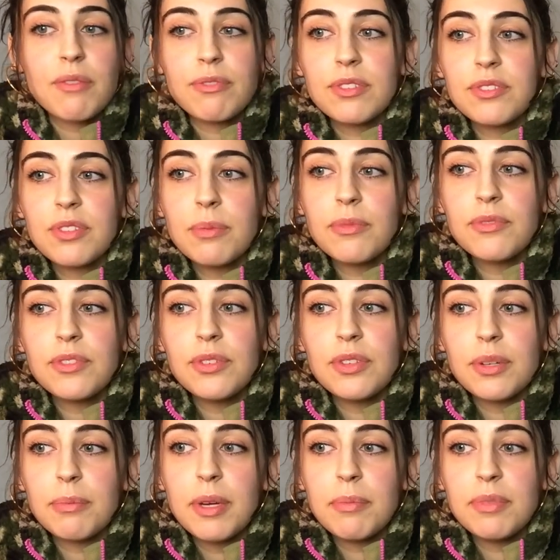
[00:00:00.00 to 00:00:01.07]
For some of you,
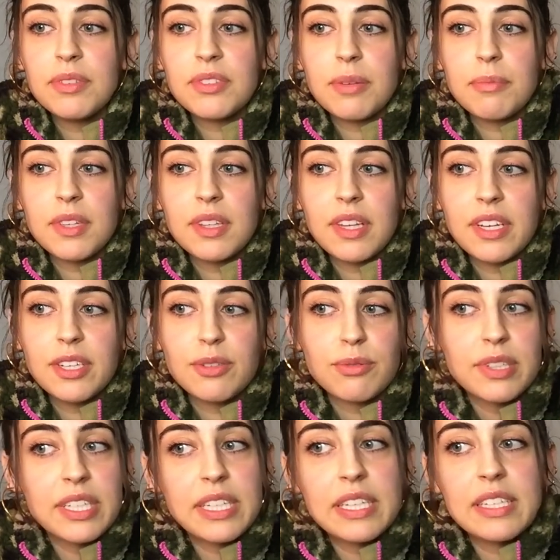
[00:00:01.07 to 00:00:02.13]
there may be something that you're
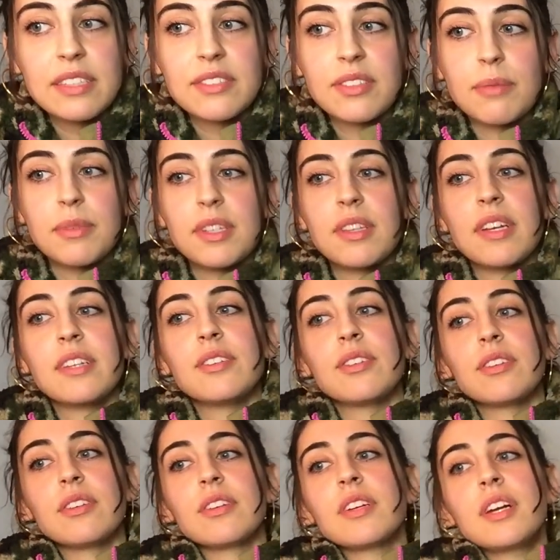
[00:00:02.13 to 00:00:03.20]
reading, something that
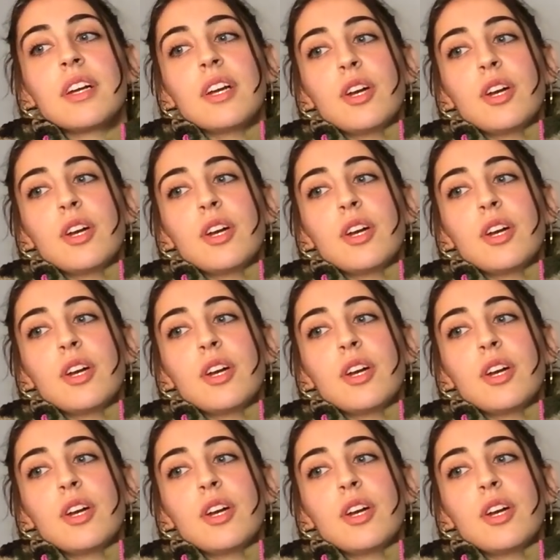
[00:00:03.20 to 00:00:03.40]
you're